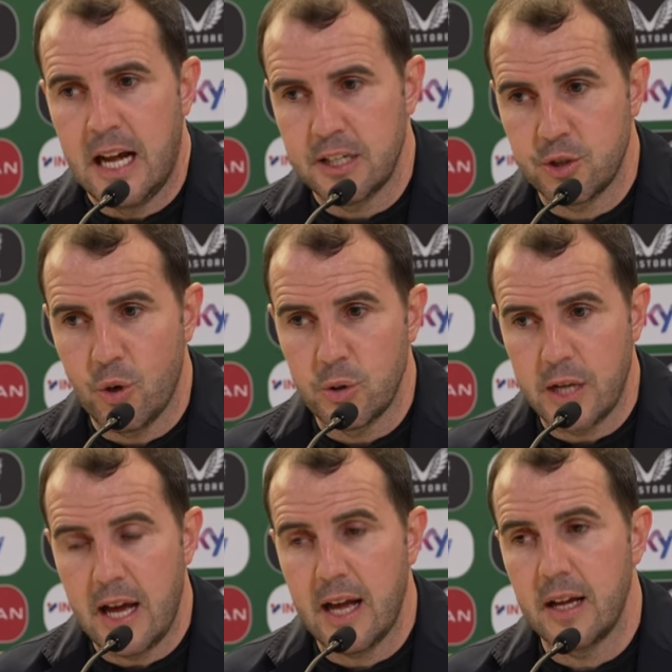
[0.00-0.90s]
and showing
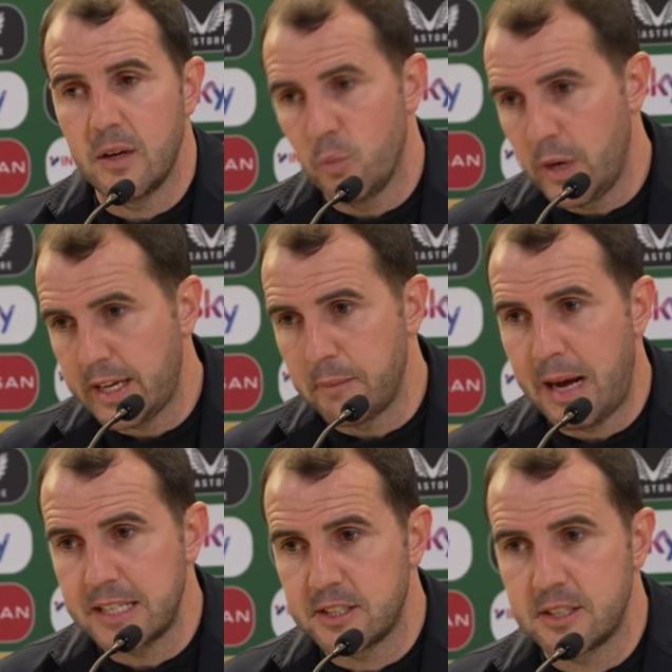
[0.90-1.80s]
that we can
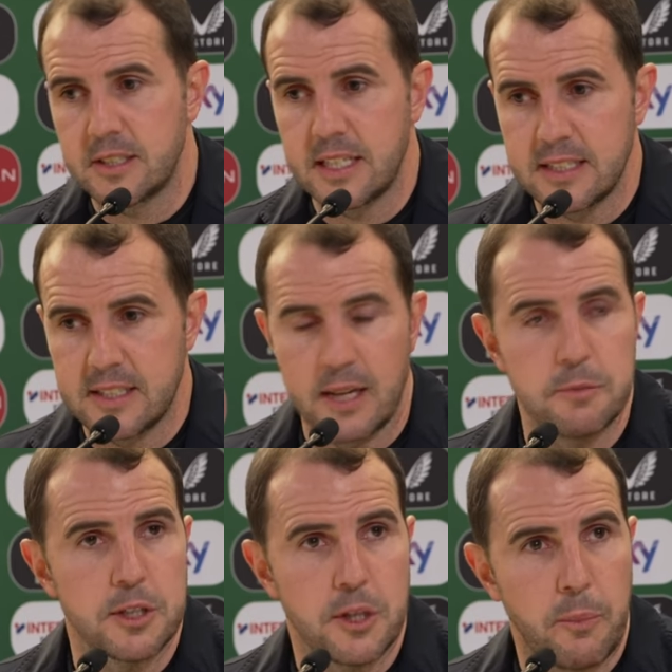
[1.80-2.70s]
match these
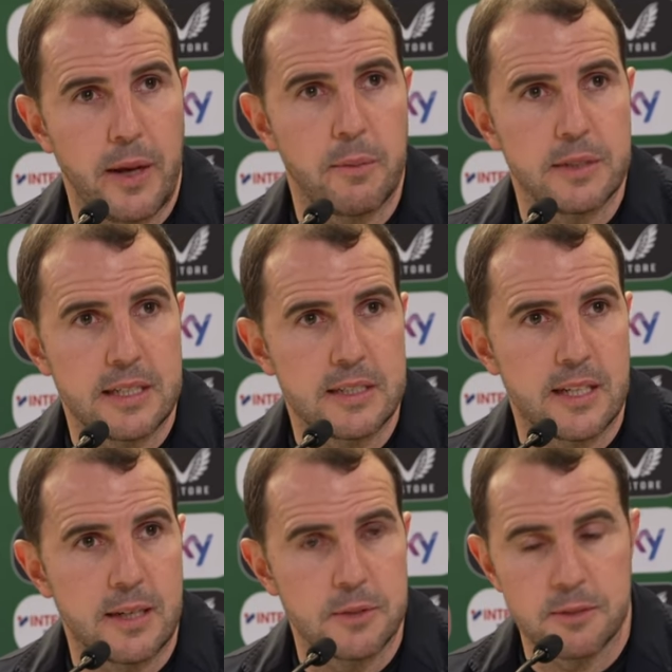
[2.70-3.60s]
teams and compete with these
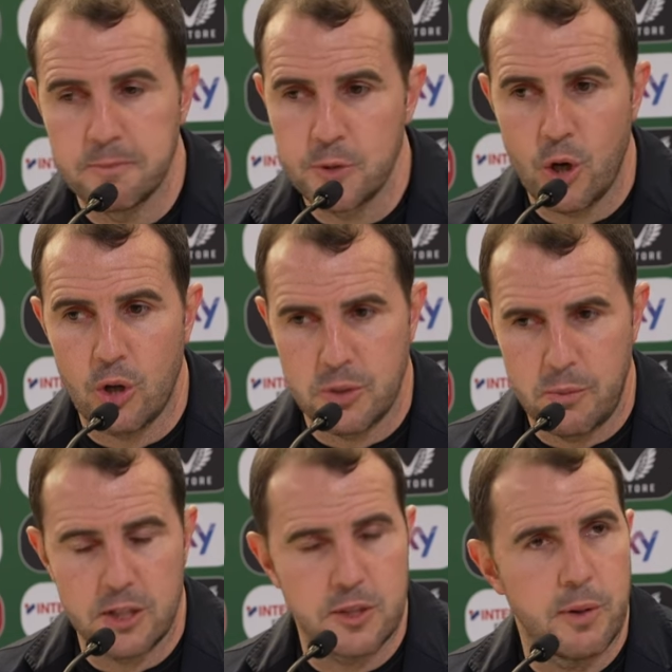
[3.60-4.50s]
teams and cause them
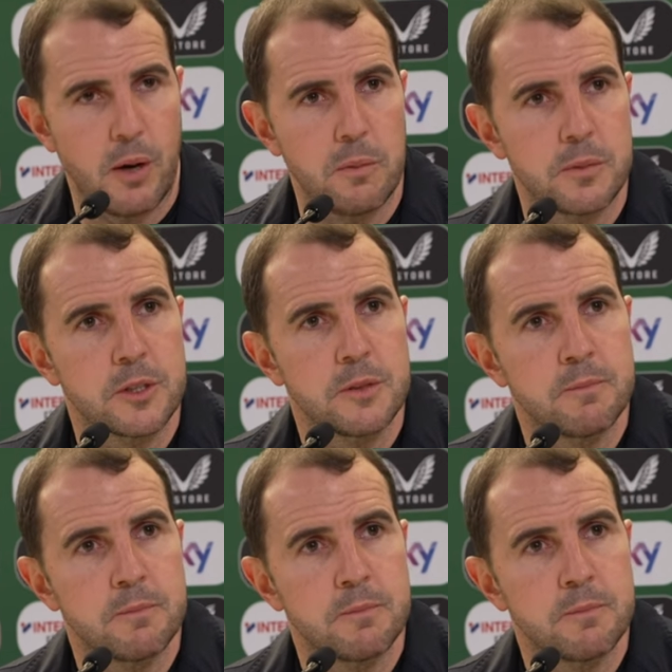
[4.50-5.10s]
lots of problems.